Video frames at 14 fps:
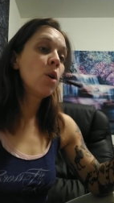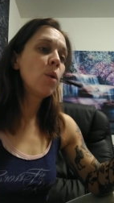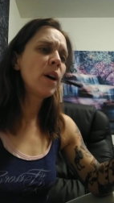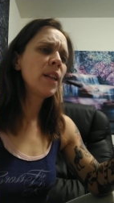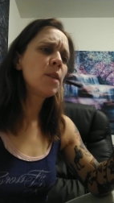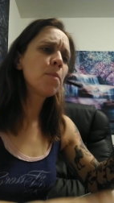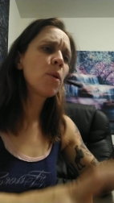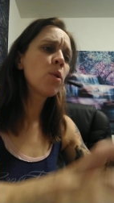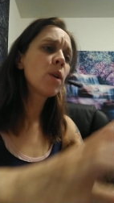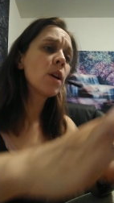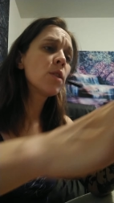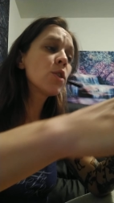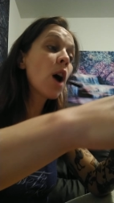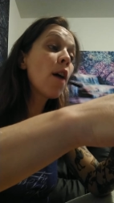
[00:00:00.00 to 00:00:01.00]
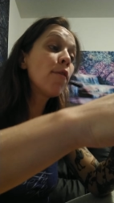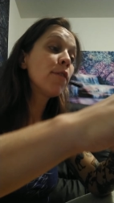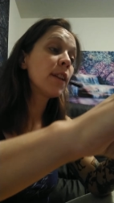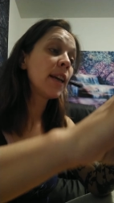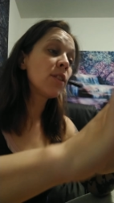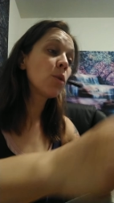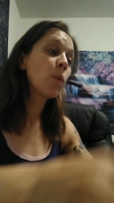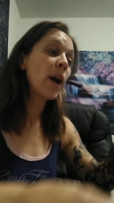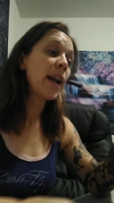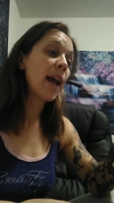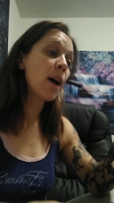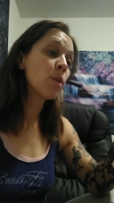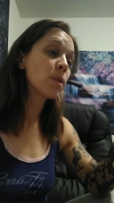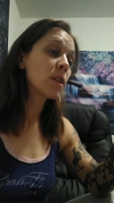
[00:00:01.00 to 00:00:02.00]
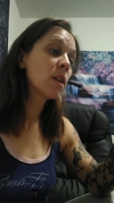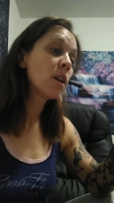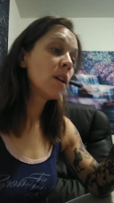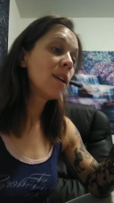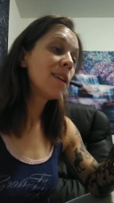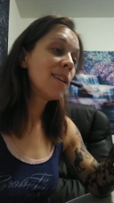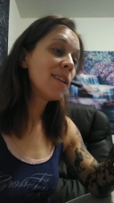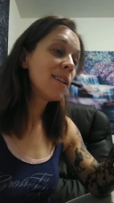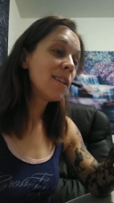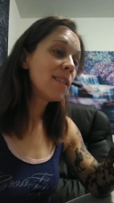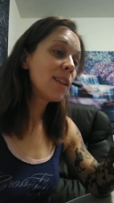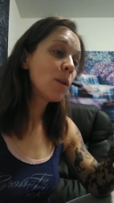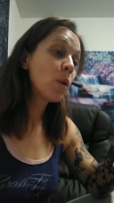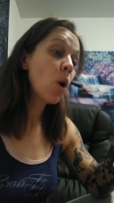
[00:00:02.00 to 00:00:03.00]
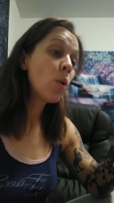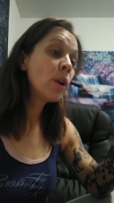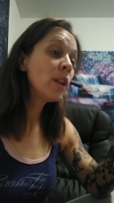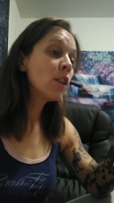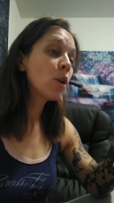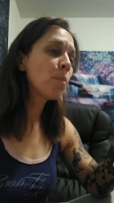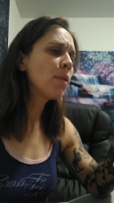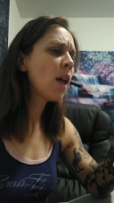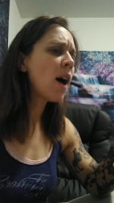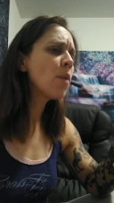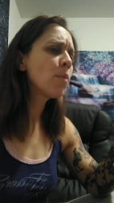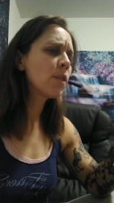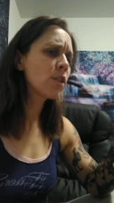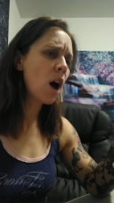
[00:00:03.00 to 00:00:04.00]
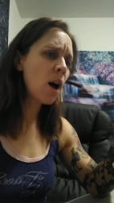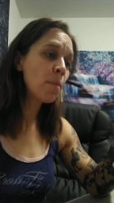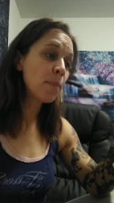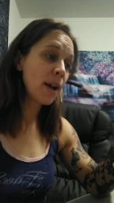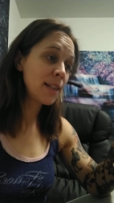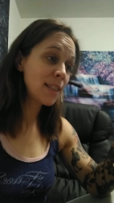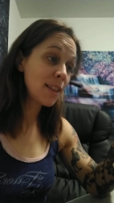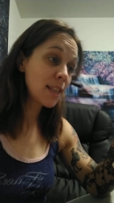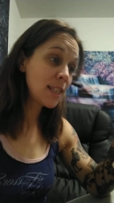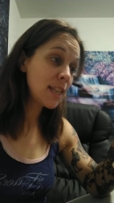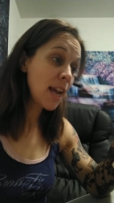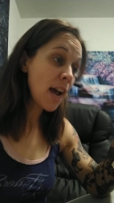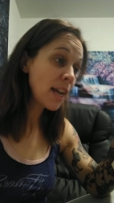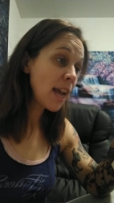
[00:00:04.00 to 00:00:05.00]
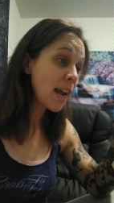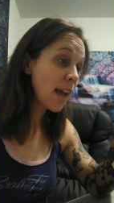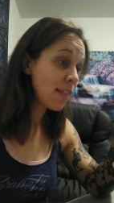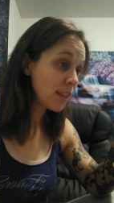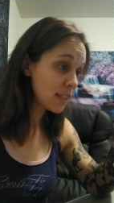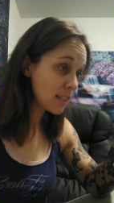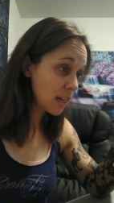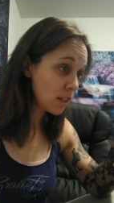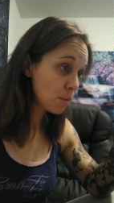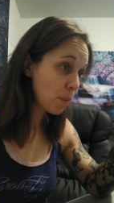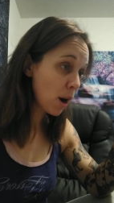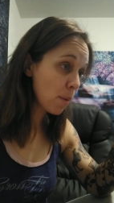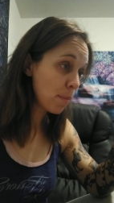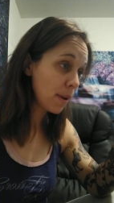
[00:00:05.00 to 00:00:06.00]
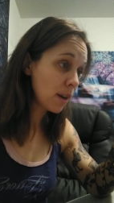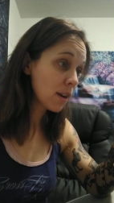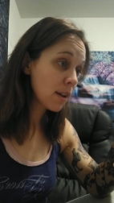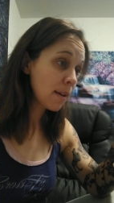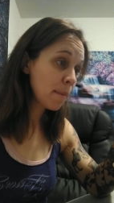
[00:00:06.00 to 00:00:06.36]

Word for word: While he spoke softly at the White House, they were honing their plot with comrades at the CIA and the State Department.